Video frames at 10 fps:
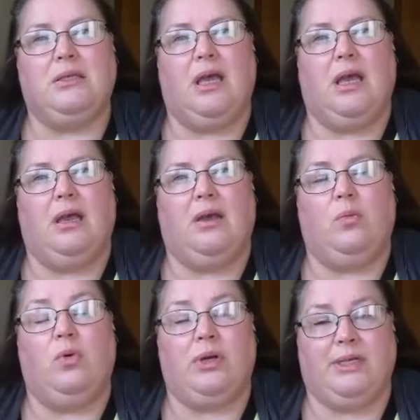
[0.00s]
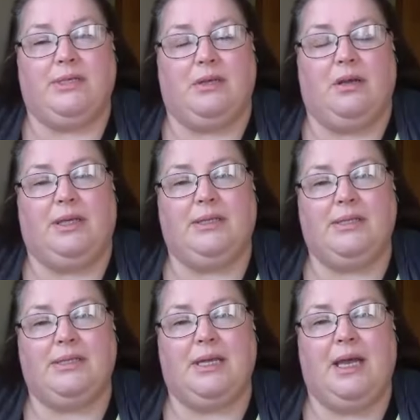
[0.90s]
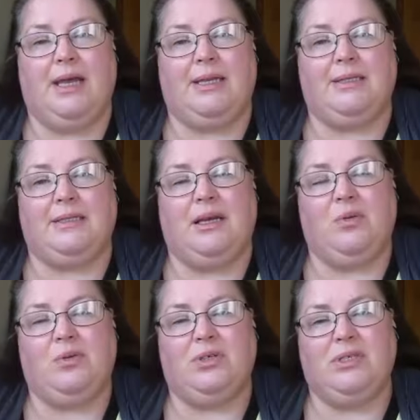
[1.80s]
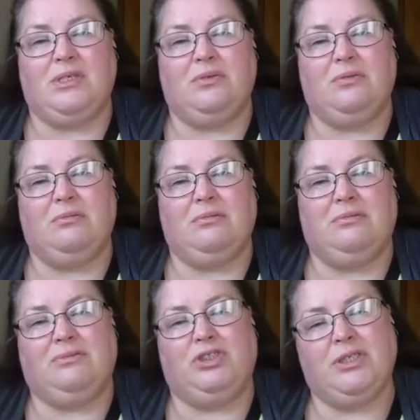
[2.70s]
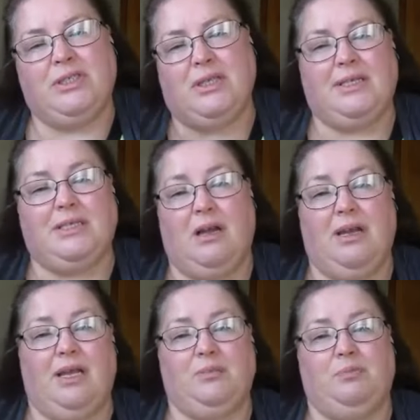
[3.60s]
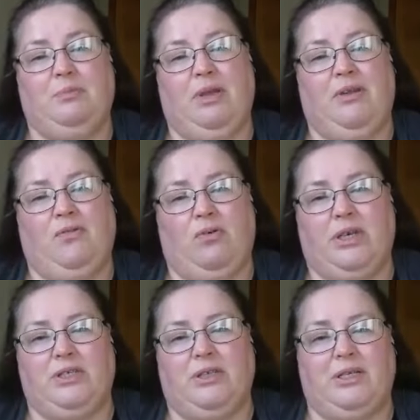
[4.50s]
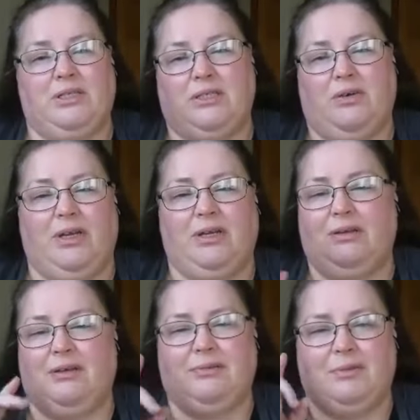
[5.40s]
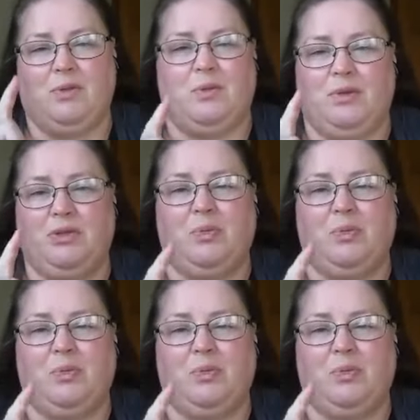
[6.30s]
uh, warning signs, and I would also just like to highlight before I do that. Sorry, there was one other